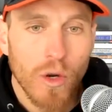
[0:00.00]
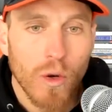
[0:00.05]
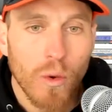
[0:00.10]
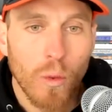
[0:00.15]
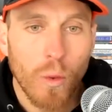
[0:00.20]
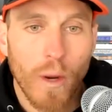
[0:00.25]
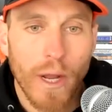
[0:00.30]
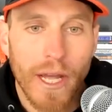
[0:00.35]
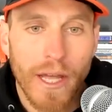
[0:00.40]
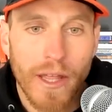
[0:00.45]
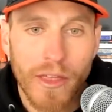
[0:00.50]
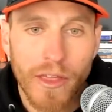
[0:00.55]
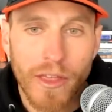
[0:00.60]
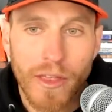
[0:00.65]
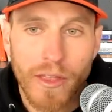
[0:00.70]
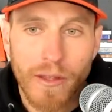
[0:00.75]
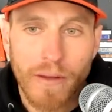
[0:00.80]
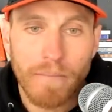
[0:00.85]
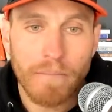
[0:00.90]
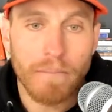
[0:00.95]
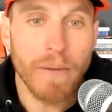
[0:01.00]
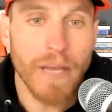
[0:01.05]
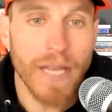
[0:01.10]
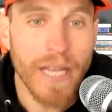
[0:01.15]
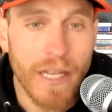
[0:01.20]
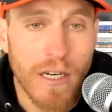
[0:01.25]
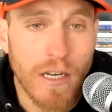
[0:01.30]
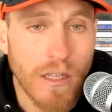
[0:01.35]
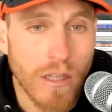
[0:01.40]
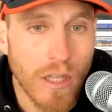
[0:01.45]
with
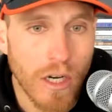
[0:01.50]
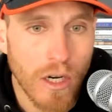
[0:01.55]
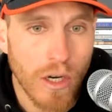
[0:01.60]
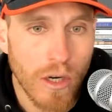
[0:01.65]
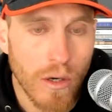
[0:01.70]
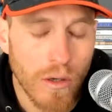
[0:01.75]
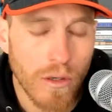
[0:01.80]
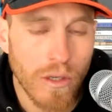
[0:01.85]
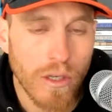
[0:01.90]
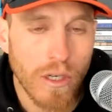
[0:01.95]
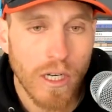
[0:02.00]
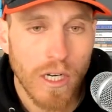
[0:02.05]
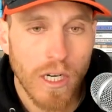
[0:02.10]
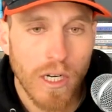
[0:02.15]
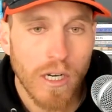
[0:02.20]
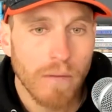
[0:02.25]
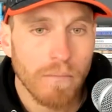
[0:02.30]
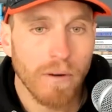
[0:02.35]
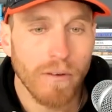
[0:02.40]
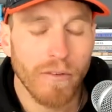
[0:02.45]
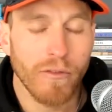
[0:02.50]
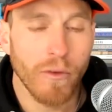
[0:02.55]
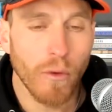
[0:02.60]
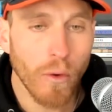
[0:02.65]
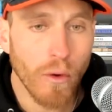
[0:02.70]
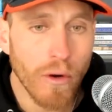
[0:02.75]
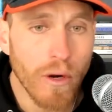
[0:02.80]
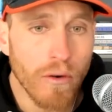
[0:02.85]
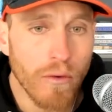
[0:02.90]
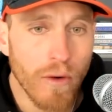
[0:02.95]
being alone
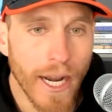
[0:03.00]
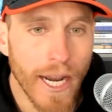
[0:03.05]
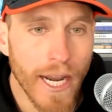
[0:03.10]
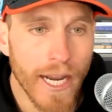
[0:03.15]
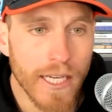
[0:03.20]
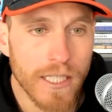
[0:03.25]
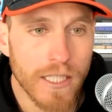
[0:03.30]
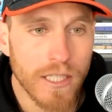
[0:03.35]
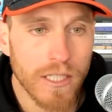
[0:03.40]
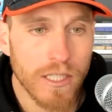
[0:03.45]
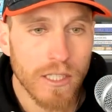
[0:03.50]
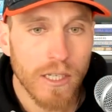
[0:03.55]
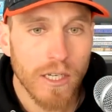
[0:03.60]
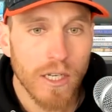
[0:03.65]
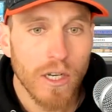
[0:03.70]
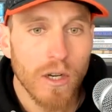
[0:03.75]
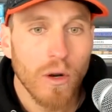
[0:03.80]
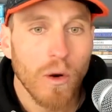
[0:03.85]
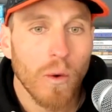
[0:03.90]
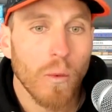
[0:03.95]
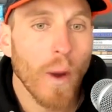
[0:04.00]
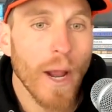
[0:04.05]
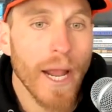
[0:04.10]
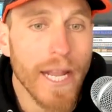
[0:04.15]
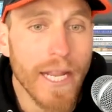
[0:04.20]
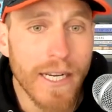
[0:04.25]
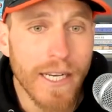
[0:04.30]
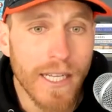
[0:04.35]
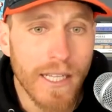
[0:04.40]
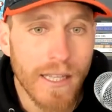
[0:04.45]
before a race,
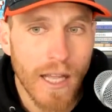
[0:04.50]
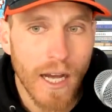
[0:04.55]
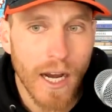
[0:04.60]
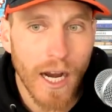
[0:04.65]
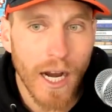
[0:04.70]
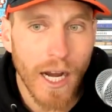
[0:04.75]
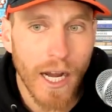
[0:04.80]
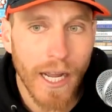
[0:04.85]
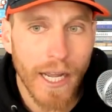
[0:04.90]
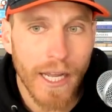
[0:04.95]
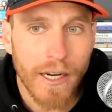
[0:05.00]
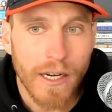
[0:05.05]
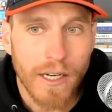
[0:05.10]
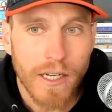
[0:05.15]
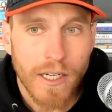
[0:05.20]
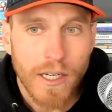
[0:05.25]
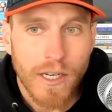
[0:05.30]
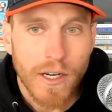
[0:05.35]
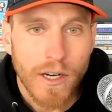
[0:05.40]
waiting in line,